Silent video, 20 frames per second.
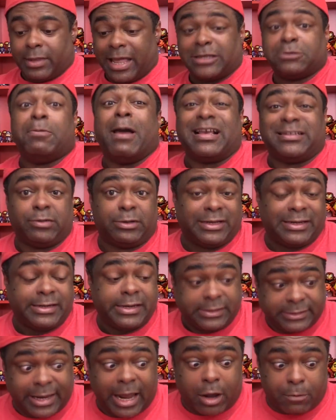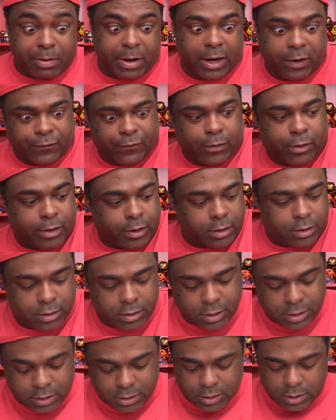basically what the discount paid for.
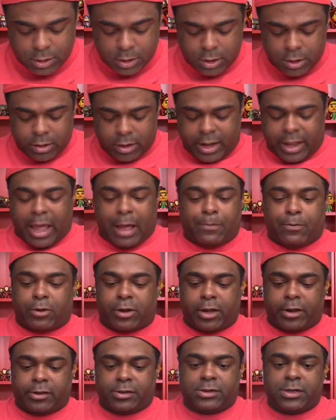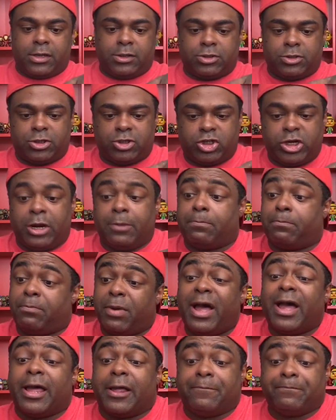Hey, Apple Care is not cheap,
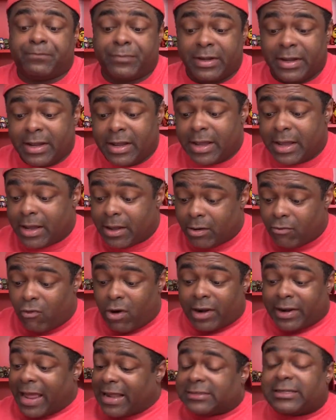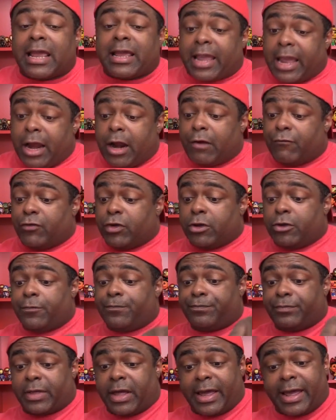but while they take care of you,
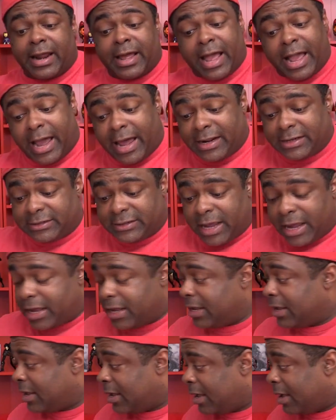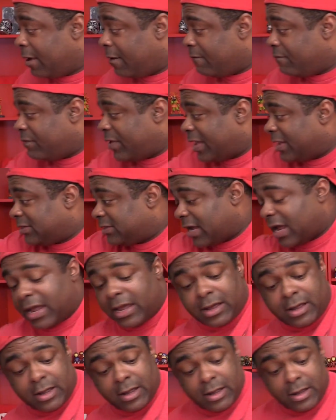I gotta say, they
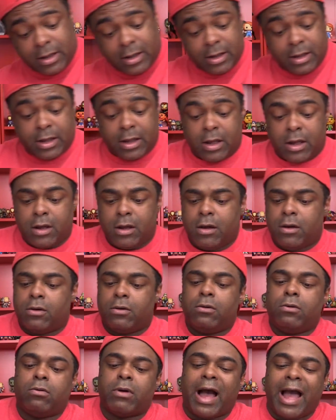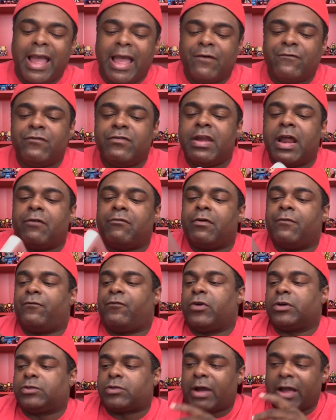take. Ooh, I have never,
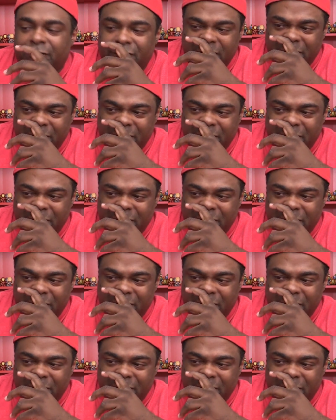first of all, I have